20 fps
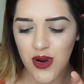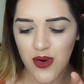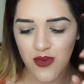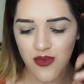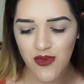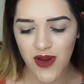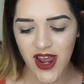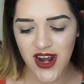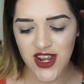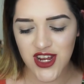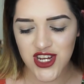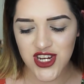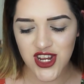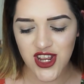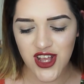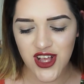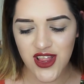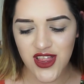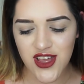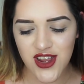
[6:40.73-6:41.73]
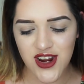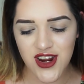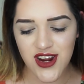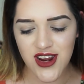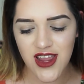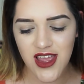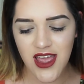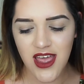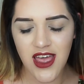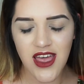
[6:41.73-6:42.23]
reddish
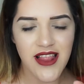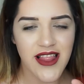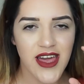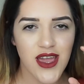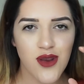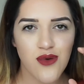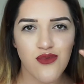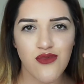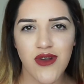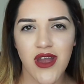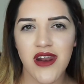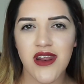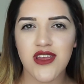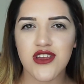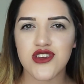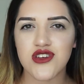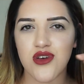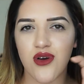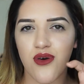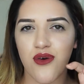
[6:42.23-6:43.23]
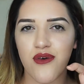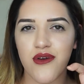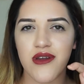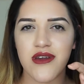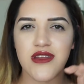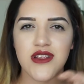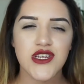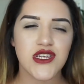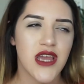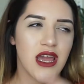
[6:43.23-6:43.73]
color, like reddish
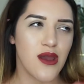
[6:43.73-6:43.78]
orange.